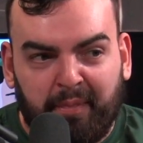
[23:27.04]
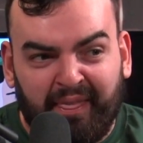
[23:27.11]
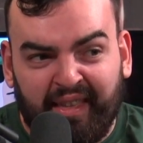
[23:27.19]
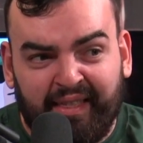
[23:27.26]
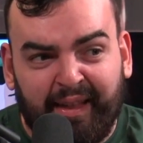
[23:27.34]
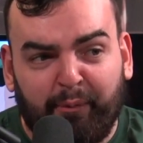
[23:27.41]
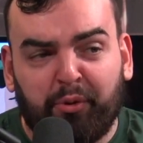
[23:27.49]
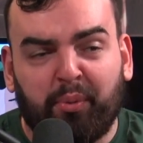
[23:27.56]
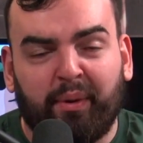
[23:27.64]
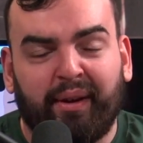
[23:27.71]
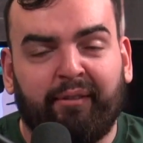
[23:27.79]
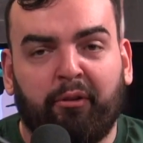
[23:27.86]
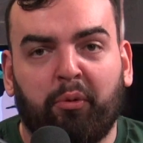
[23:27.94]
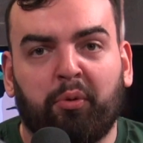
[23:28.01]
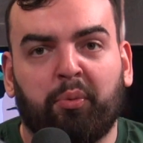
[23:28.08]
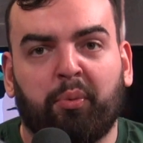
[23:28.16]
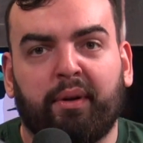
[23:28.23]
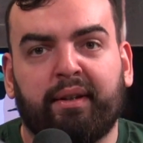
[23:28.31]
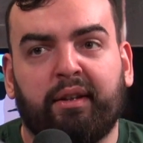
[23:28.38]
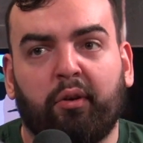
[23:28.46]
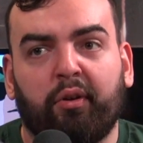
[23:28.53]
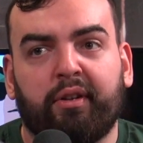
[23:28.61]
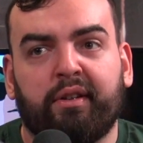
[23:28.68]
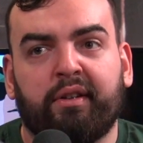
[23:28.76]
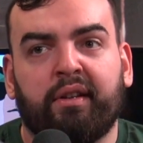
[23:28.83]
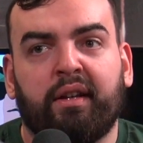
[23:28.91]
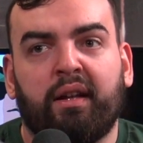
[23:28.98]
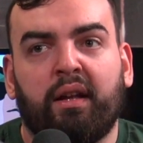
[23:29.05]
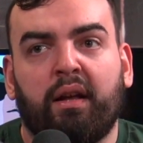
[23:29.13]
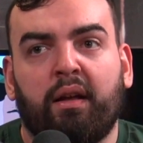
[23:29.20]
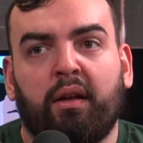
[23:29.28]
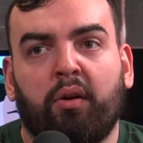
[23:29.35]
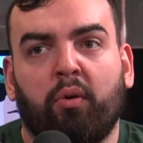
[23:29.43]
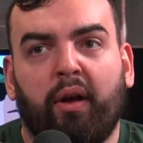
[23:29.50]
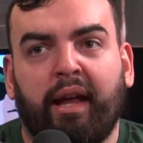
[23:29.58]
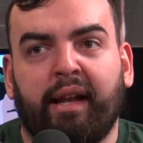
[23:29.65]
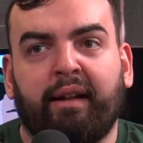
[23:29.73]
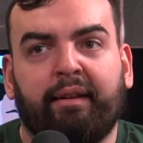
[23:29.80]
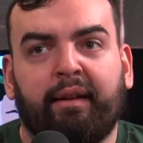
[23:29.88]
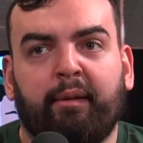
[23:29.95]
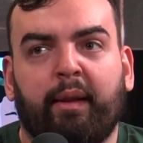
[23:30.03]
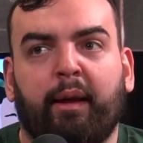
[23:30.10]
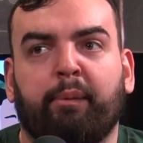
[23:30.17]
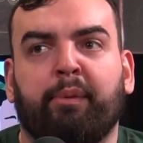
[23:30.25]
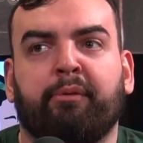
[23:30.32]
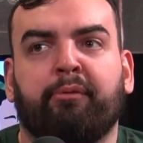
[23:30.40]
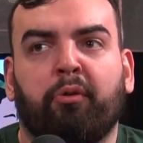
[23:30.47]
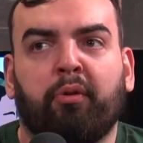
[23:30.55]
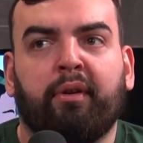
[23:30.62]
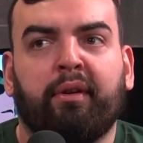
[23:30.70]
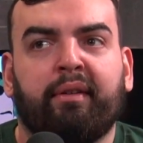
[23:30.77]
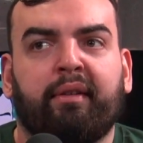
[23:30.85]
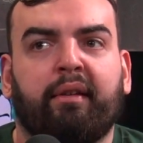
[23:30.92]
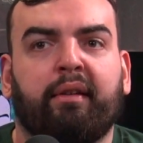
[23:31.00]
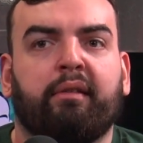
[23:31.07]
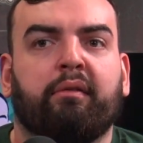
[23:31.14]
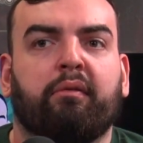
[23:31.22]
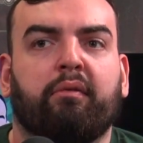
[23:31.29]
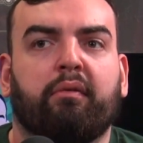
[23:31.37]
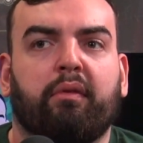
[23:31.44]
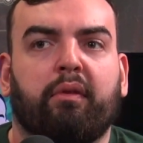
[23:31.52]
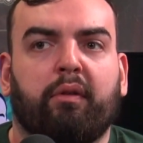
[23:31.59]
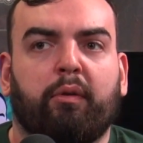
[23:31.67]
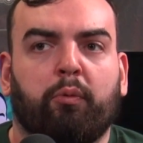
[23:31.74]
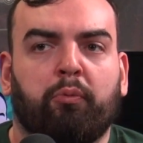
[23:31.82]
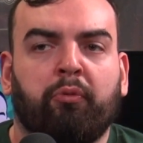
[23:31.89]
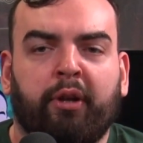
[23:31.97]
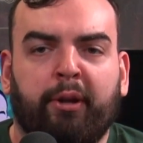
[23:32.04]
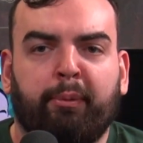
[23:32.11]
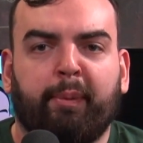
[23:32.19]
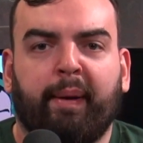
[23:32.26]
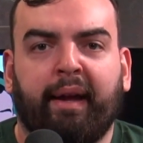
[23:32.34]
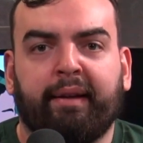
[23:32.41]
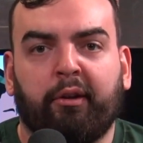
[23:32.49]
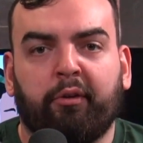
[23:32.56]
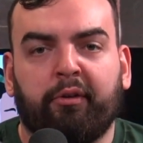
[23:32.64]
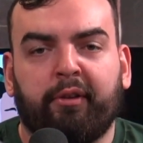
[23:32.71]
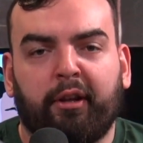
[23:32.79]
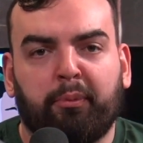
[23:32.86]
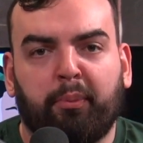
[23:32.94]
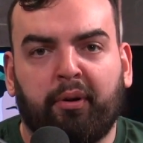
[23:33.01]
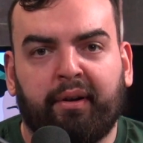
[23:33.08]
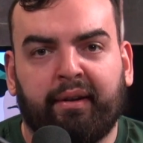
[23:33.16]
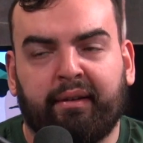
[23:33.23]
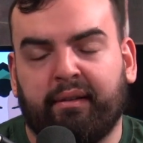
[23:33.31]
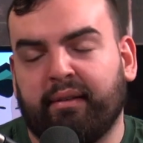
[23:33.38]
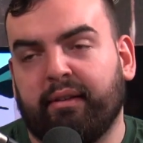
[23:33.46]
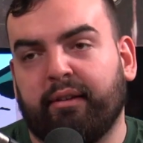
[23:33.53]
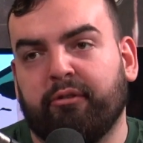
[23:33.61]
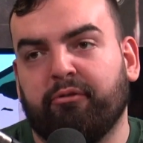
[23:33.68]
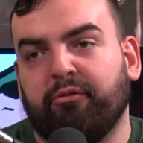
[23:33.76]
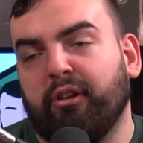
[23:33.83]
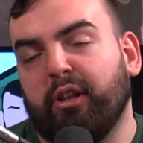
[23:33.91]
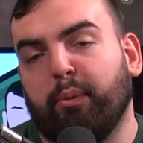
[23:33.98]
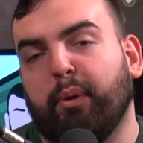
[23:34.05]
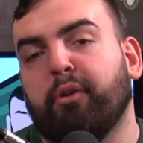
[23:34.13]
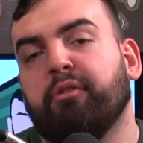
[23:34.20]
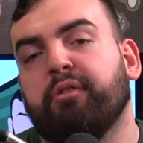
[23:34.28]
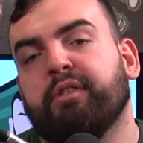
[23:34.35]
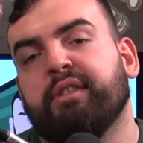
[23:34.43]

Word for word: And that was what I've always wanted to do. And anything that I've been focused and really put my head down, this podcast has done really well.